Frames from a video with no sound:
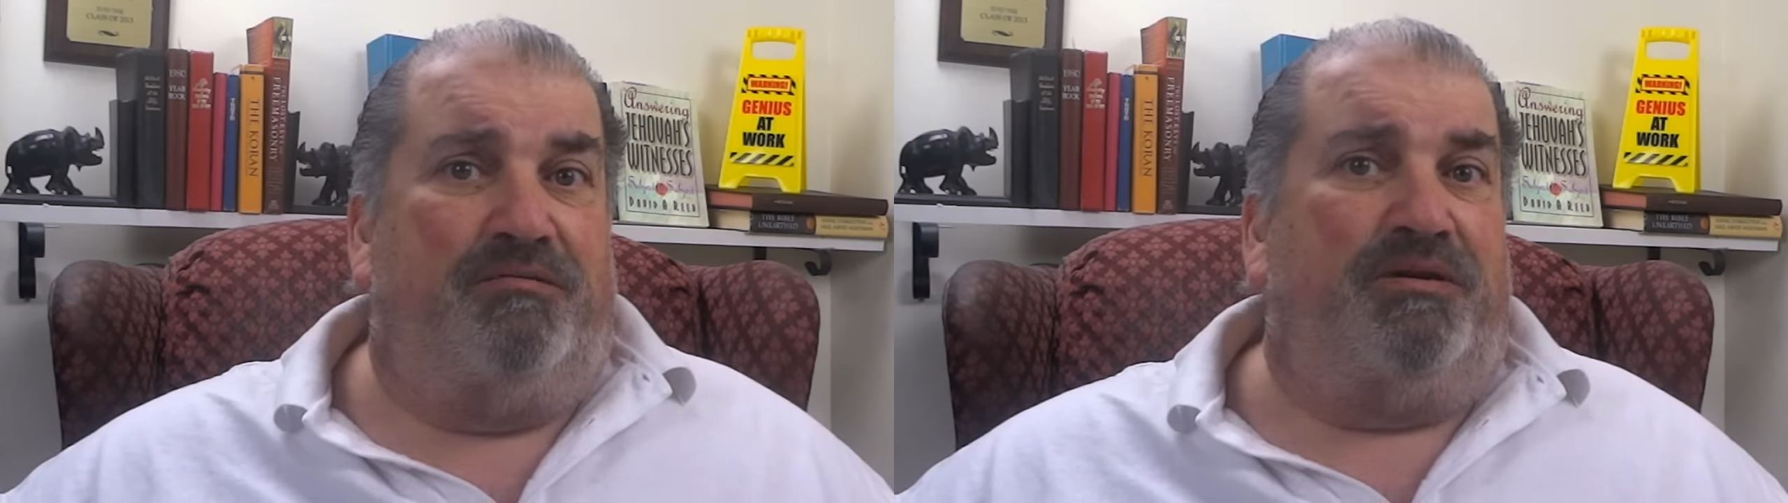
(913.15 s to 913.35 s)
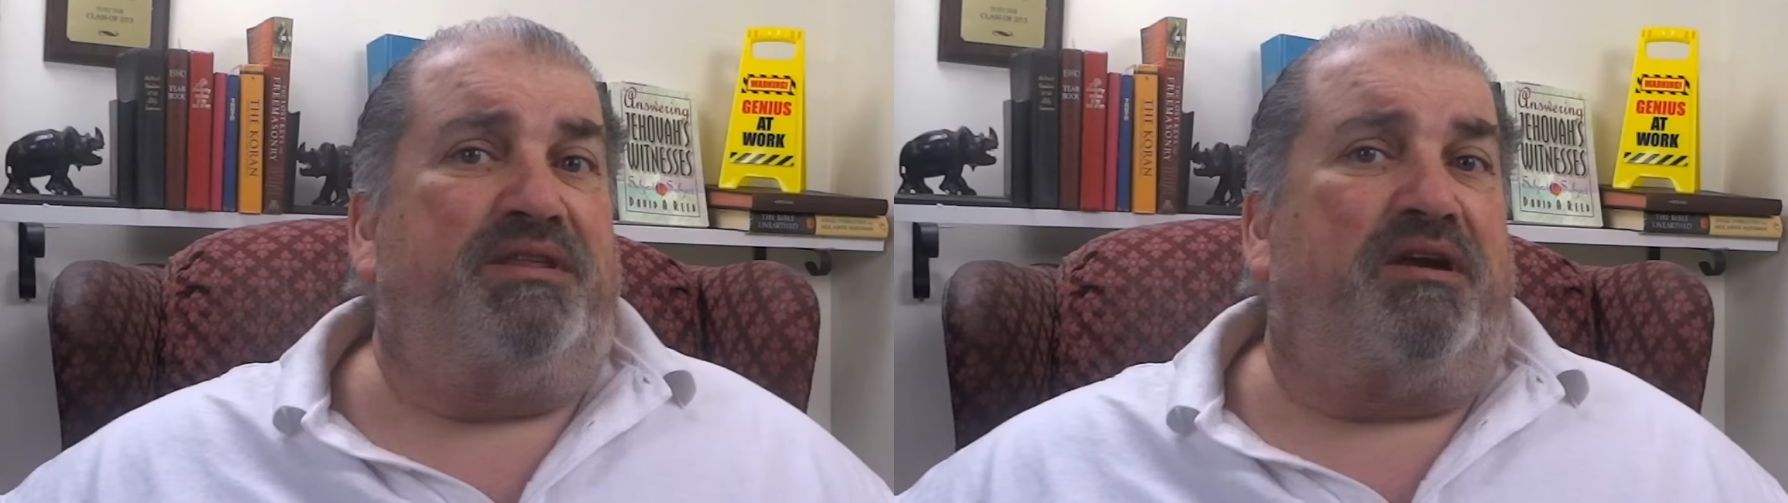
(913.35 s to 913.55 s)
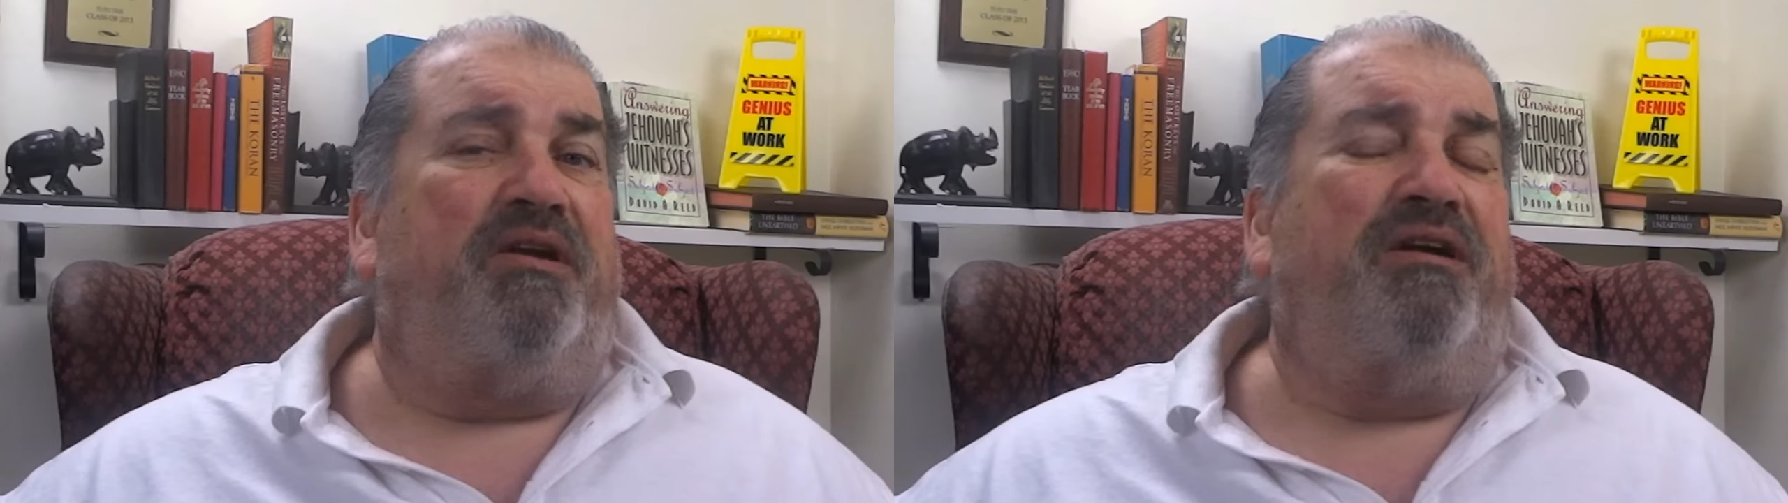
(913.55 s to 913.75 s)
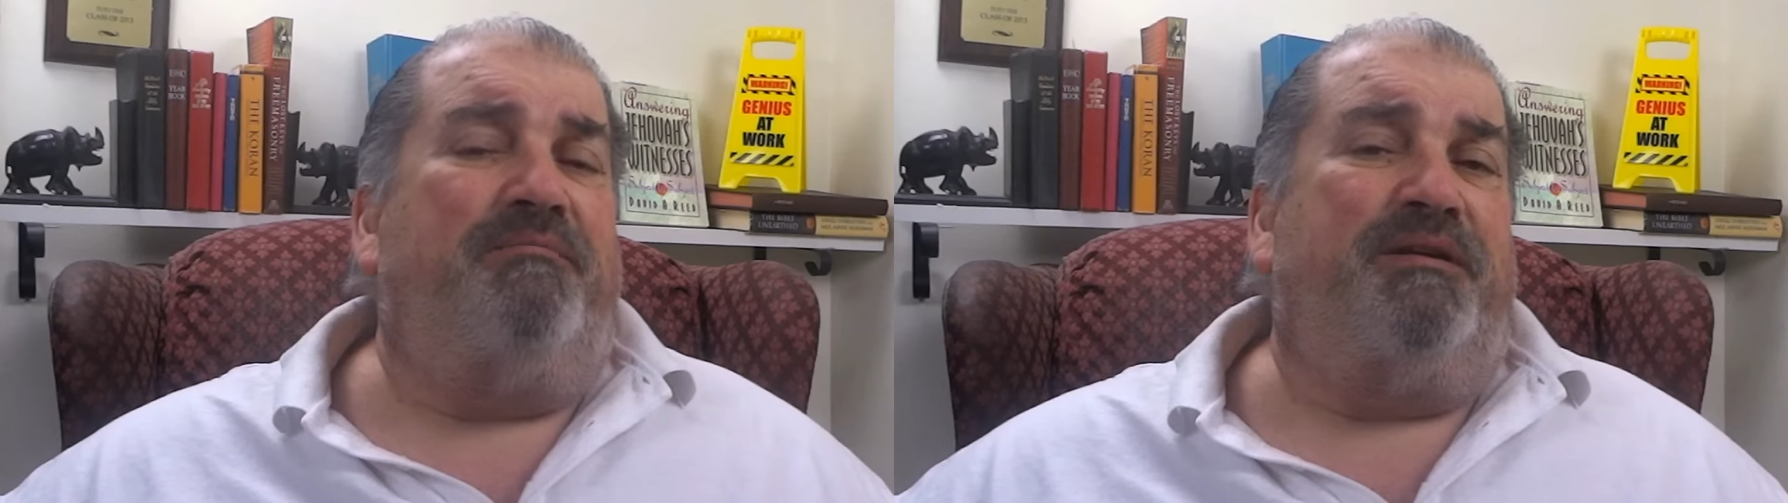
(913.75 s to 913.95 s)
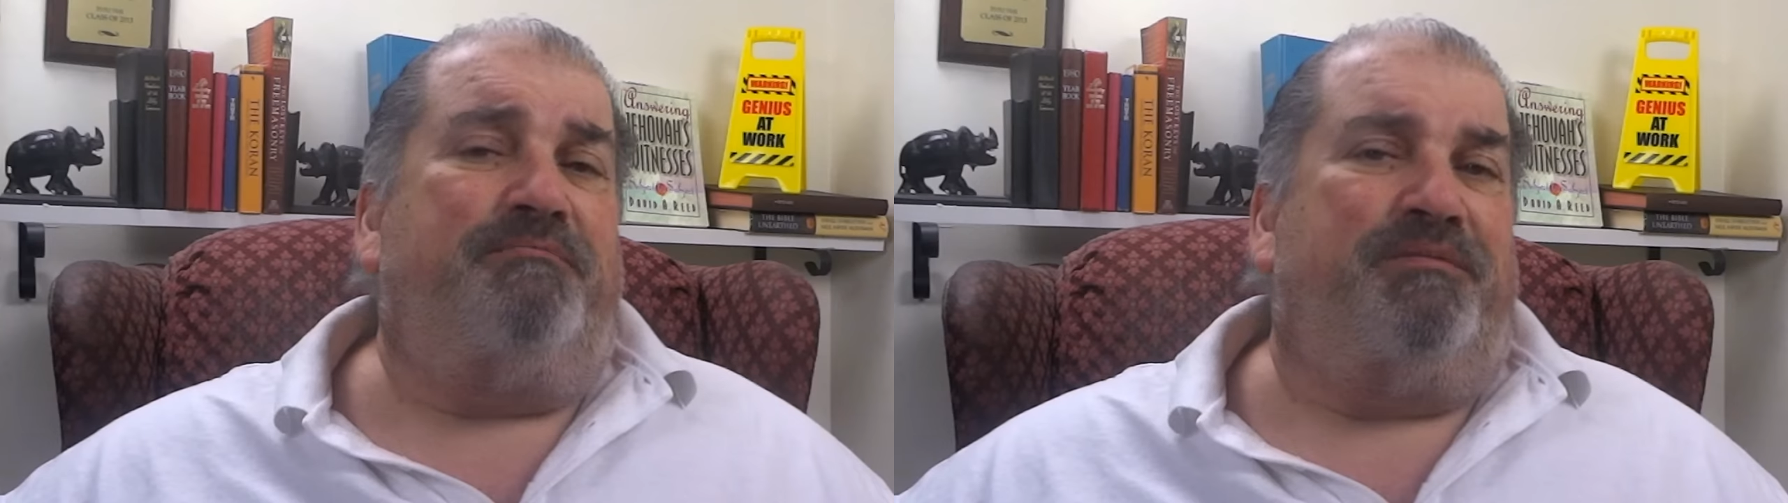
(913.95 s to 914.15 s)
with a
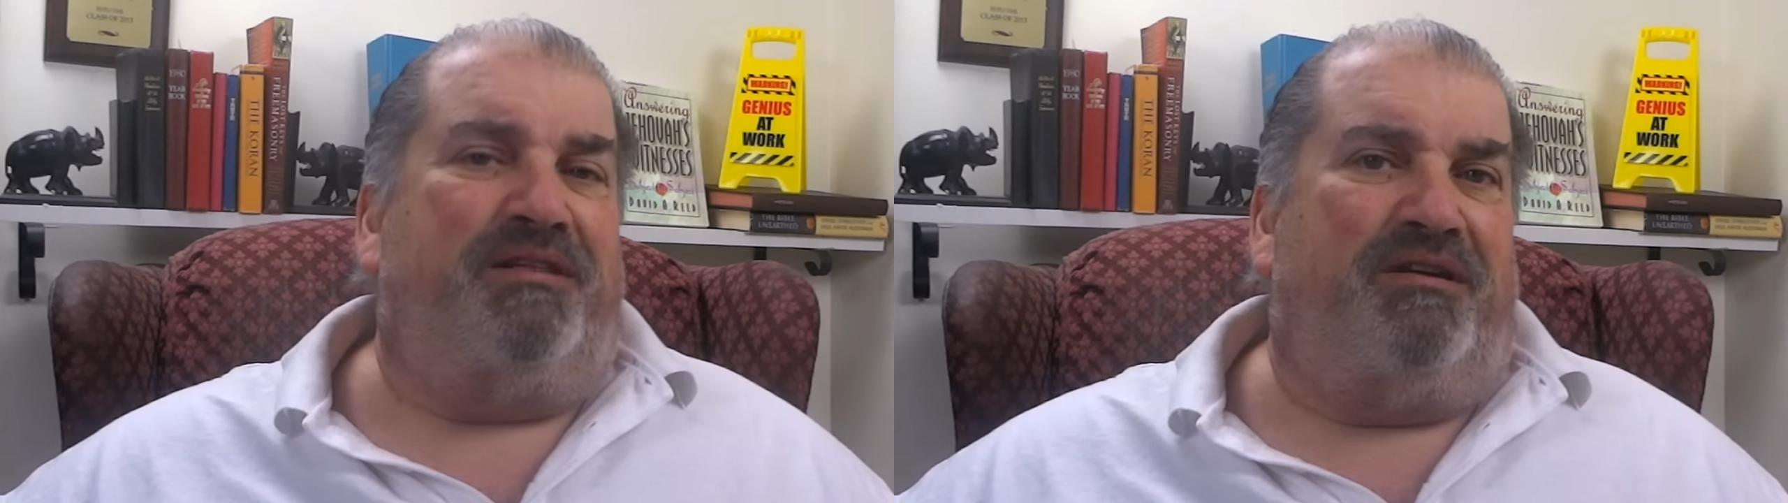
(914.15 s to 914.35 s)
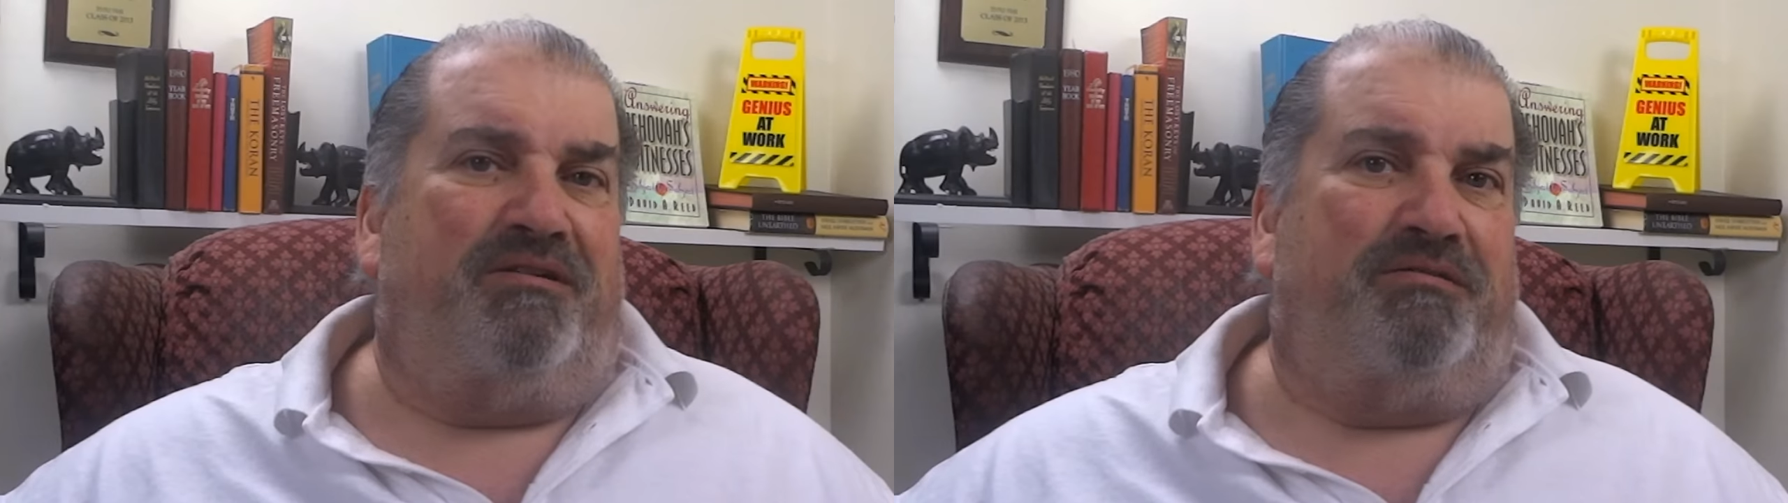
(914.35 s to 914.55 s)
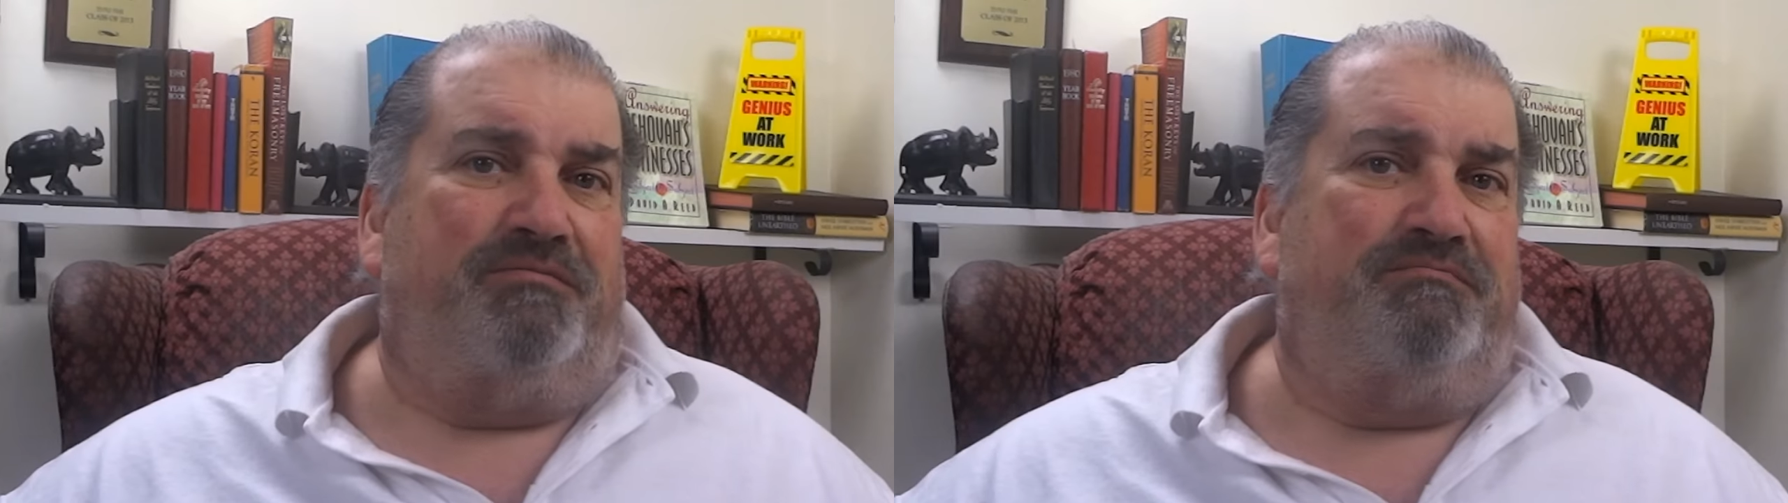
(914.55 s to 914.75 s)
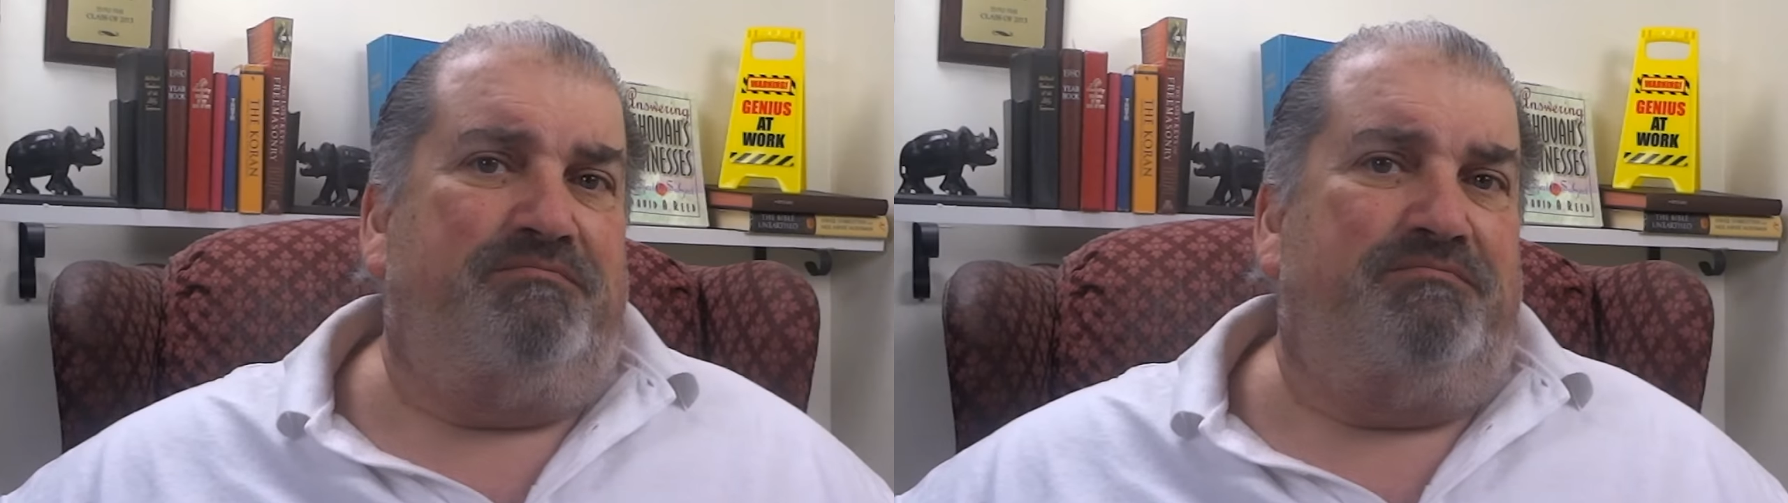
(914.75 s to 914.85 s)
comment below.